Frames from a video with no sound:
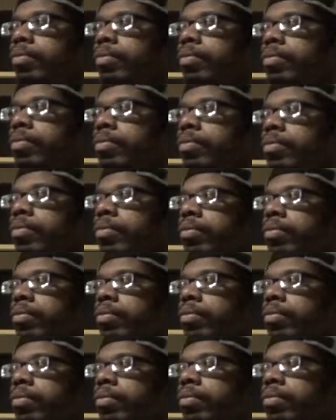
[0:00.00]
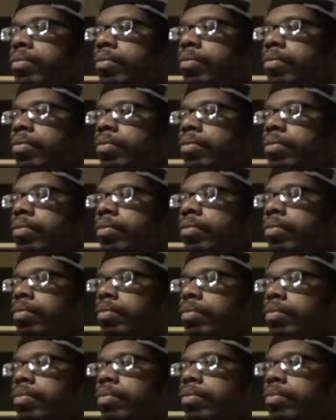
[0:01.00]

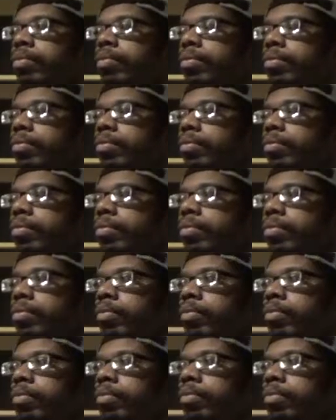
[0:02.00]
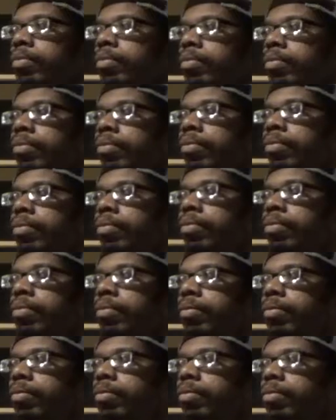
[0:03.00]

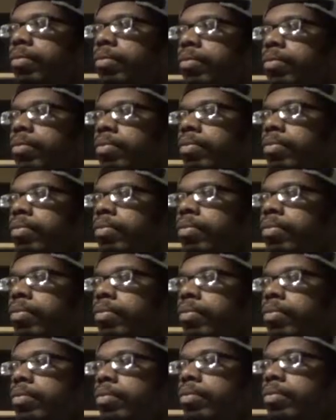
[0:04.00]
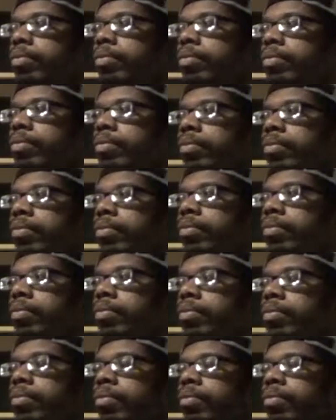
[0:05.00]

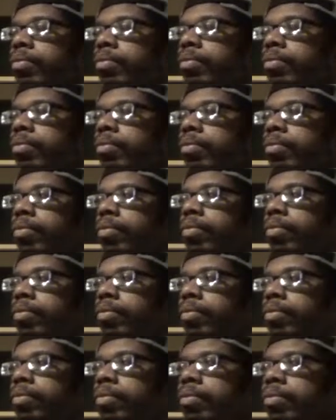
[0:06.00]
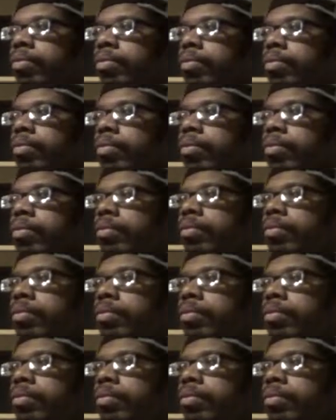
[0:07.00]
The person shown says nothing.